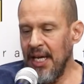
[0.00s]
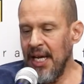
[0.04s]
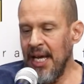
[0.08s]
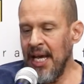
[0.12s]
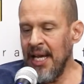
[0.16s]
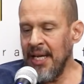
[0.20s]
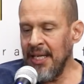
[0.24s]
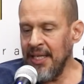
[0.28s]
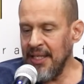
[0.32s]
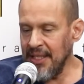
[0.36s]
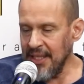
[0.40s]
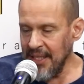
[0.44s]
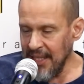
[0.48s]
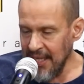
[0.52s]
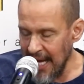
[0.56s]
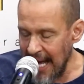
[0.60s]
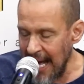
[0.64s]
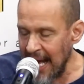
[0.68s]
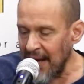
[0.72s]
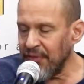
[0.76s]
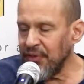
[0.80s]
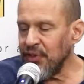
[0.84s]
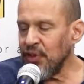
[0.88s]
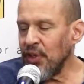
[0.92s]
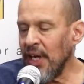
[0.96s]
And
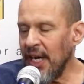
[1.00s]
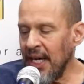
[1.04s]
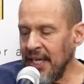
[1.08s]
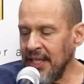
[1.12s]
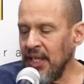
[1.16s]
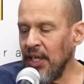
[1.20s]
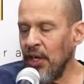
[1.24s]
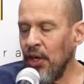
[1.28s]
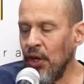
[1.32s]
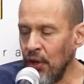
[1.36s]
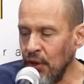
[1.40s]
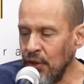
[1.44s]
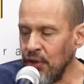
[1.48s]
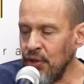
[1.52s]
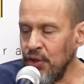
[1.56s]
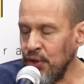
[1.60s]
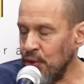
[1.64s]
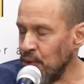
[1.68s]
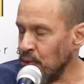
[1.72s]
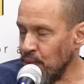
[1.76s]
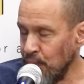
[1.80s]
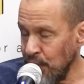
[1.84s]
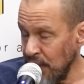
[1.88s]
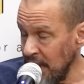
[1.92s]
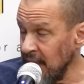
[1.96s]
after I heard
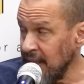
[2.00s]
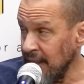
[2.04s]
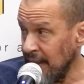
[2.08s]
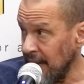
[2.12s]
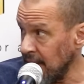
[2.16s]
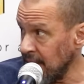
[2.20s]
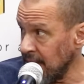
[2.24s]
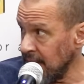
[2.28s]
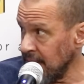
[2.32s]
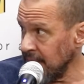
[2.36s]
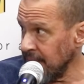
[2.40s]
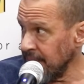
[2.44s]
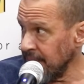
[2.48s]
you read it,